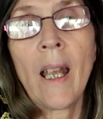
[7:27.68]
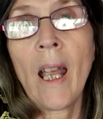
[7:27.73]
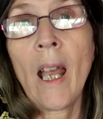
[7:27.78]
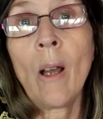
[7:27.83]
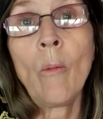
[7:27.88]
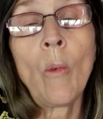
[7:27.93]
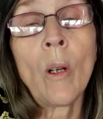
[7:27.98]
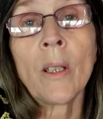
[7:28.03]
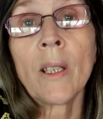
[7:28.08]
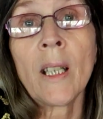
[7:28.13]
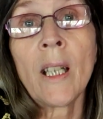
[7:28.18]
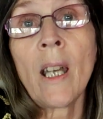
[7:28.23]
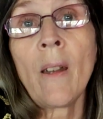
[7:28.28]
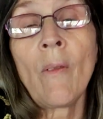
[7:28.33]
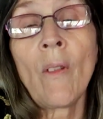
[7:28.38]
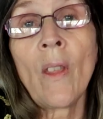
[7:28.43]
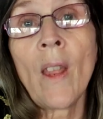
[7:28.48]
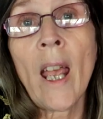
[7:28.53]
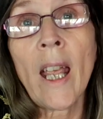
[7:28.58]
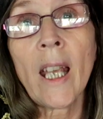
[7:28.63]
and wasn't
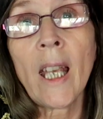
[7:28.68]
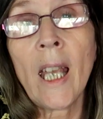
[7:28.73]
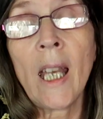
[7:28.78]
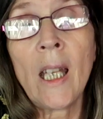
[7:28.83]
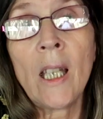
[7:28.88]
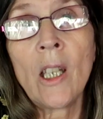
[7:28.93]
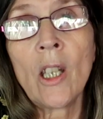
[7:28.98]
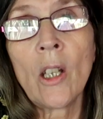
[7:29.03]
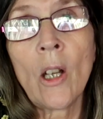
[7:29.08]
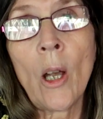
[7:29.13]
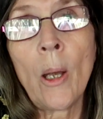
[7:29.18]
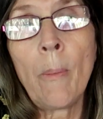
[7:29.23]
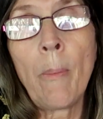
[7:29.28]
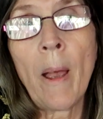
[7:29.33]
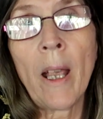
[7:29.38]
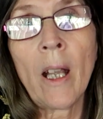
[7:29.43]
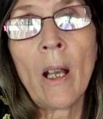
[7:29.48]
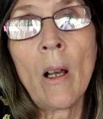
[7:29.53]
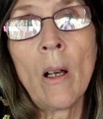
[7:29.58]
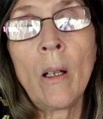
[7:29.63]
ever that keen to go
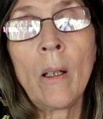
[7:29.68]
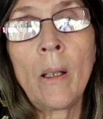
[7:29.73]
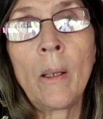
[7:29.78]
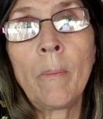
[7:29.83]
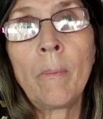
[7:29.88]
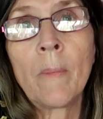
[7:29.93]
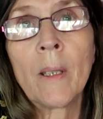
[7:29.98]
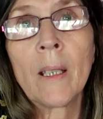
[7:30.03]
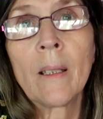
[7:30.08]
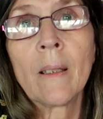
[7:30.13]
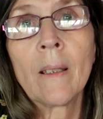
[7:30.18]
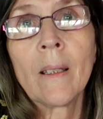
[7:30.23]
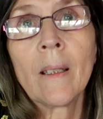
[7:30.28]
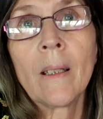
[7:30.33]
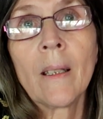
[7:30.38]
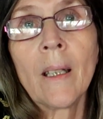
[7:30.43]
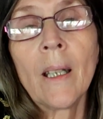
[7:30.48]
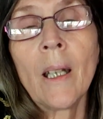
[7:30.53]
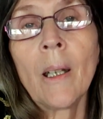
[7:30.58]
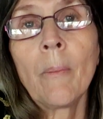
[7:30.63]
back home.
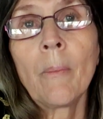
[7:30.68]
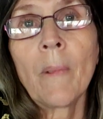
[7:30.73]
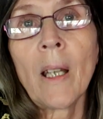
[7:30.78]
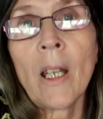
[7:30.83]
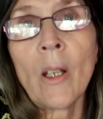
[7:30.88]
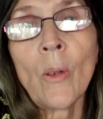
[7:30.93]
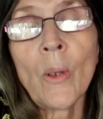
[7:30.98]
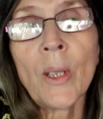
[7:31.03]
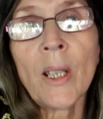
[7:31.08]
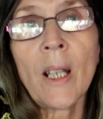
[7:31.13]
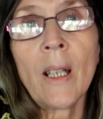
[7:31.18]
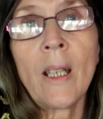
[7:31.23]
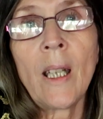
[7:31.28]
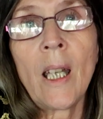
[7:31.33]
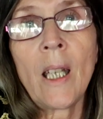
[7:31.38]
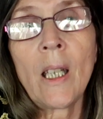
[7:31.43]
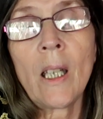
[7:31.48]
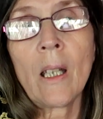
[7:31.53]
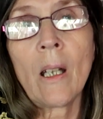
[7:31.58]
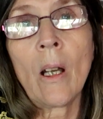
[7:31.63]
They also
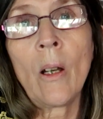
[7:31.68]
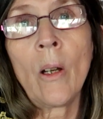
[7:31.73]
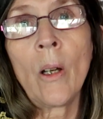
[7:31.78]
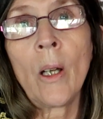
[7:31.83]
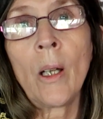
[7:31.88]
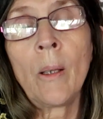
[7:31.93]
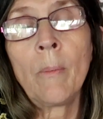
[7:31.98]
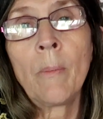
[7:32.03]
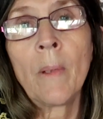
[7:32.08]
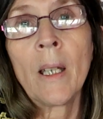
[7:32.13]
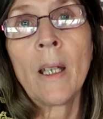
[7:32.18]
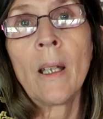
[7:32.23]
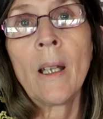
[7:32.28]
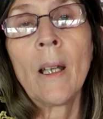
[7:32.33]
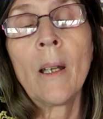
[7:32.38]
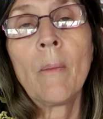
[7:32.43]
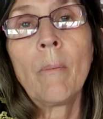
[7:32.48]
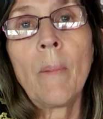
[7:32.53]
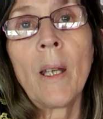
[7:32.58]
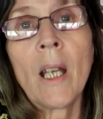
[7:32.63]
need to go home
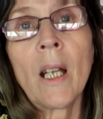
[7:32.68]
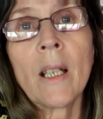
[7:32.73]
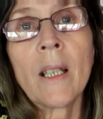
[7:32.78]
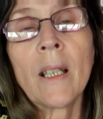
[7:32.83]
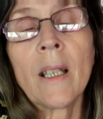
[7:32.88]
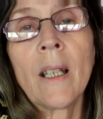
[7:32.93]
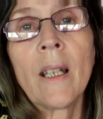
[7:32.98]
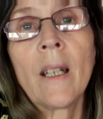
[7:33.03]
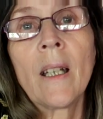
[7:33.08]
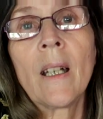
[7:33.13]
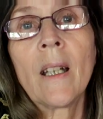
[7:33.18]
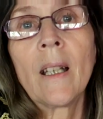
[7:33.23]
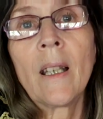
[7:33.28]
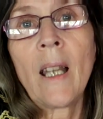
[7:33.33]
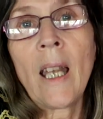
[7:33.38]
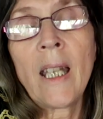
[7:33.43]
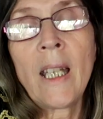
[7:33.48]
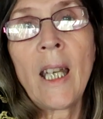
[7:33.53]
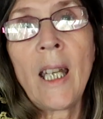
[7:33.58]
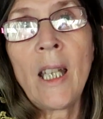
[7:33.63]
because
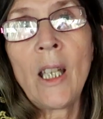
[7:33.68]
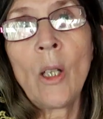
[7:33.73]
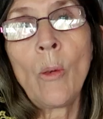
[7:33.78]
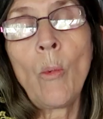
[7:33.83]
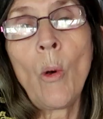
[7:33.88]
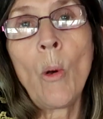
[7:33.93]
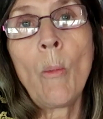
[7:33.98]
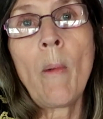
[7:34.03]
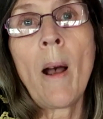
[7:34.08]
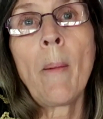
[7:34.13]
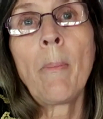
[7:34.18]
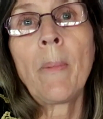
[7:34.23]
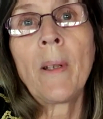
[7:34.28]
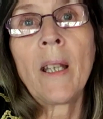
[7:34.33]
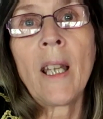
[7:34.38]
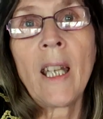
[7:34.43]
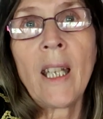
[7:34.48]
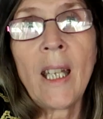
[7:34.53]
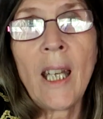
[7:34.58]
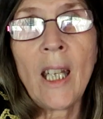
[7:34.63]
they need to warm up
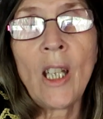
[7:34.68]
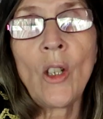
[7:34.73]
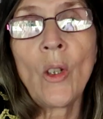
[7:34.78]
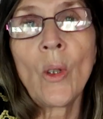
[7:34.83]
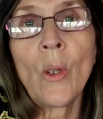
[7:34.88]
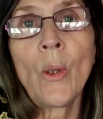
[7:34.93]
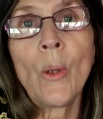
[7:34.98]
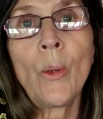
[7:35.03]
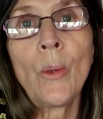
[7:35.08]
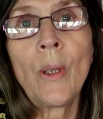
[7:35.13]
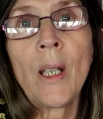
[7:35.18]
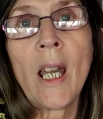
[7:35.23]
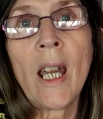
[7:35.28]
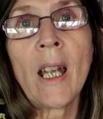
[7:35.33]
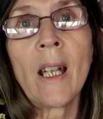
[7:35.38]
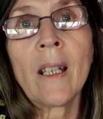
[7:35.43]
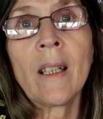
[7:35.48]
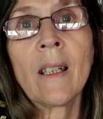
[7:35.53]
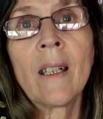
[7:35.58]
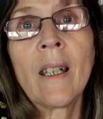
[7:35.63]
and they need to cool
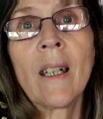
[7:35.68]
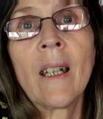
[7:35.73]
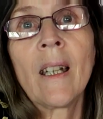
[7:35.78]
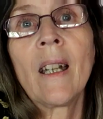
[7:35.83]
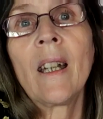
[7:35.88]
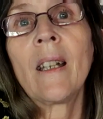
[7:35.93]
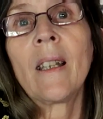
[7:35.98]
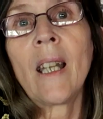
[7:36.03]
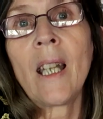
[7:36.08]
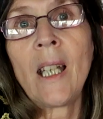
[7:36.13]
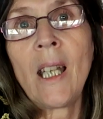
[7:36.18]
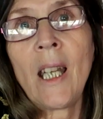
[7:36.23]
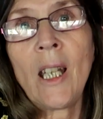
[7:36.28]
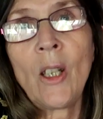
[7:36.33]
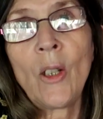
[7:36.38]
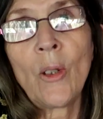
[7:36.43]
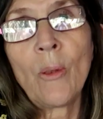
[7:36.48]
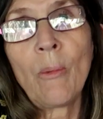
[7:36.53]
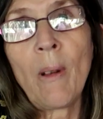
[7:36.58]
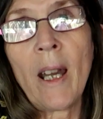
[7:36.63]
down and they
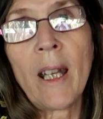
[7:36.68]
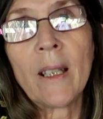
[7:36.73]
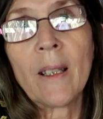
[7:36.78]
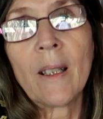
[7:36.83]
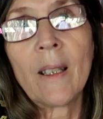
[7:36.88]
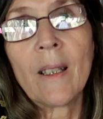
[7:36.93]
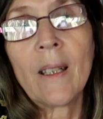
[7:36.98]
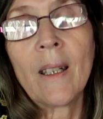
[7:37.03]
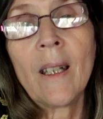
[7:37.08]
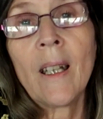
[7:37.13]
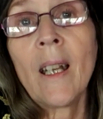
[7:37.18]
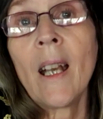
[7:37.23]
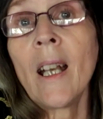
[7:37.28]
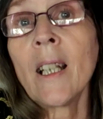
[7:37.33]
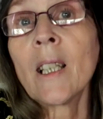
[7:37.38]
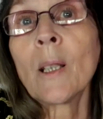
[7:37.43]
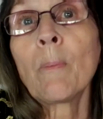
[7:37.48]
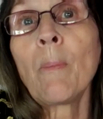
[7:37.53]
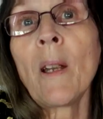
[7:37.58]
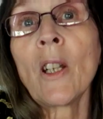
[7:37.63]
need to rest,
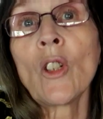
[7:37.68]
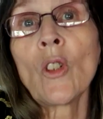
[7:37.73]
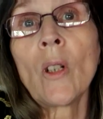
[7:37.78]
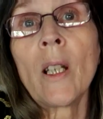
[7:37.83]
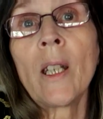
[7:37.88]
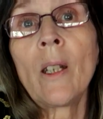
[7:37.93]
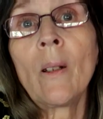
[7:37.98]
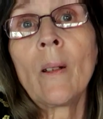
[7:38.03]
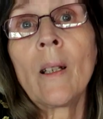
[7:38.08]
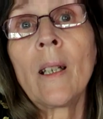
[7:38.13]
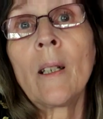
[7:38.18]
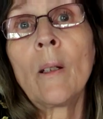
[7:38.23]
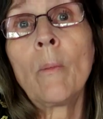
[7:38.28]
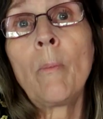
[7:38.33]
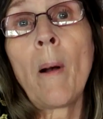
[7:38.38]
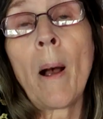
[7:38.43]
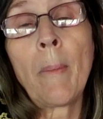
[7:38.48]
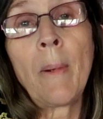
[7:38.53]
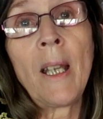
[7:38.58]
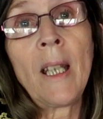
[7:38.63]
especially your little
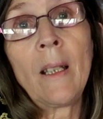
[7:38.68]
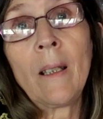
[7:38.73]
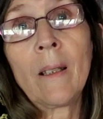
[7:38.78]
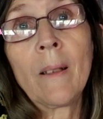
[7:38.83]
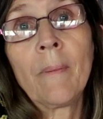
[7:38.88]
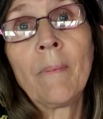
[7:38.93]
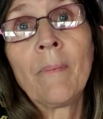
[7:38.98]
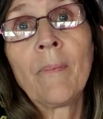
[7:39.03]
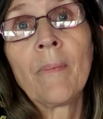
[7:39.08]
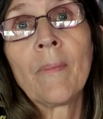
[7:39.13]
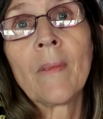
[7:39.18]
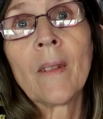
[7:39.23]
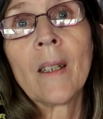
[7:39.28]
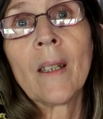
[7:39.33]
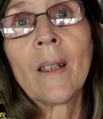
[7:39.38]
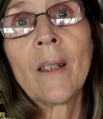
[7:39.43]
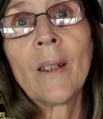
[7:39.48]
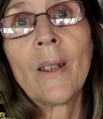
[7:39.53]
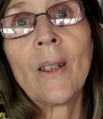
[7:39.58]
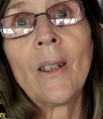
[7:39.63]
bubbies.
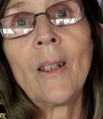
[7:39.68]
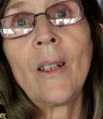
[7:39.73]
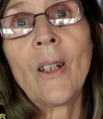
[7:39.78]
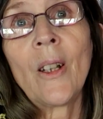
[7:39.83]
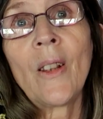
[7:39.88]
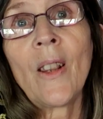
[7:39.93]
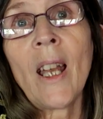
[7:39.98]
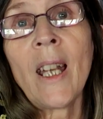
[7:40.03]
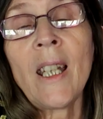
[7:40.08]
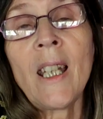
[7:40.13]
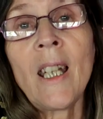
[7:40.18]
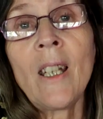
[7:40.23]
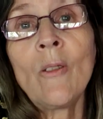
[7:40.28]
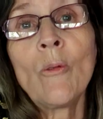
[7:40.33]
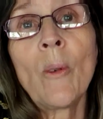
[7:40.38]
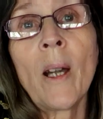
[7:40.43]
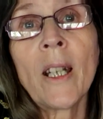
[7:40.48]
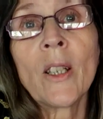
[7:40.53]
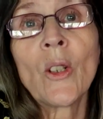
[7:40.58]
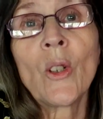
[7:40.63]
You know, they need
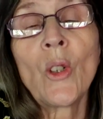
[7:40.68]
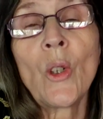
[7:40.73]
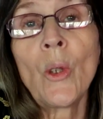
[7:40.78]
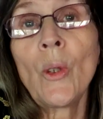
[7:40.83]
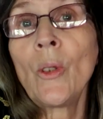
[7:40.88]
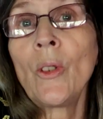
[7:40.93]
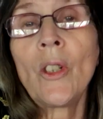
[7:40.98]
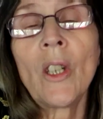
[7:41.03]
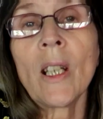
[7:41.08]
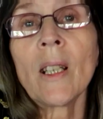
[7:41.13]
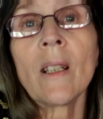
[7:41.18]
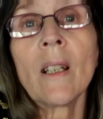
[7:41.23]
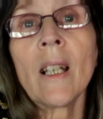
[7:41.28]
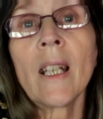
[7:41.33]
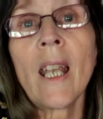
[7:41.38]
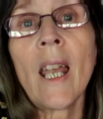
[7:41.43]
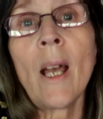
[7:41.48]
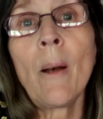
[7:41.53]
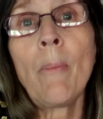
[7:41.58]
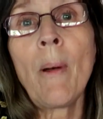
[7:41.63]
rest too, just
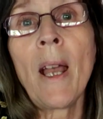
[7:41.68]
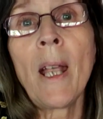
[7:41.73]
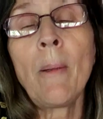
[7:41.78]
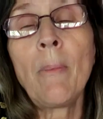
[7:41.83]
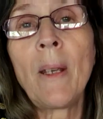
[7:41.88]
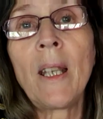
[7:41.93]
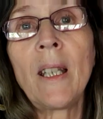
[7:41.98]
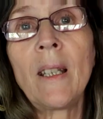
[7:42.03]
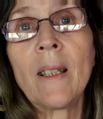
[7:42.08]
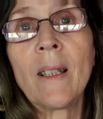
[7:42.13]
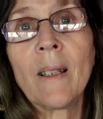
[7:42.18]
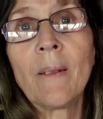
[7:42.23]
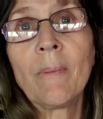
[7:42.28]
like our babies.